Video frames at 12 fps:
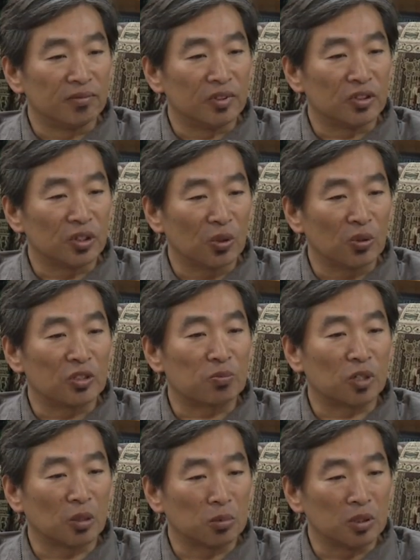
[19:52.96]
So it's
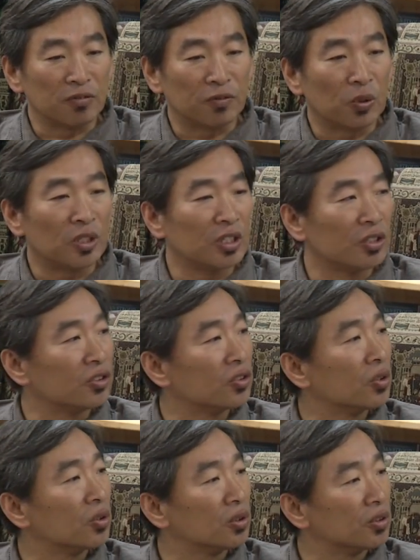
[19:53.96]
probably 40 years
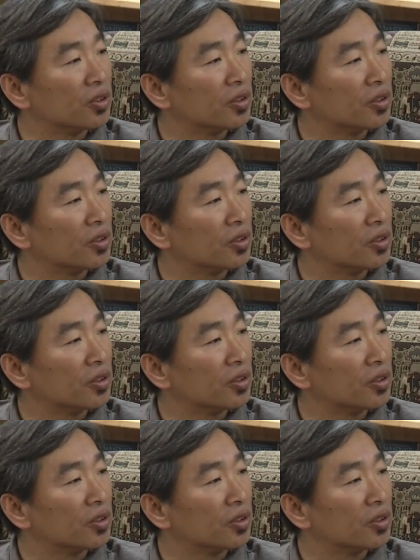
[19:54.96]
old.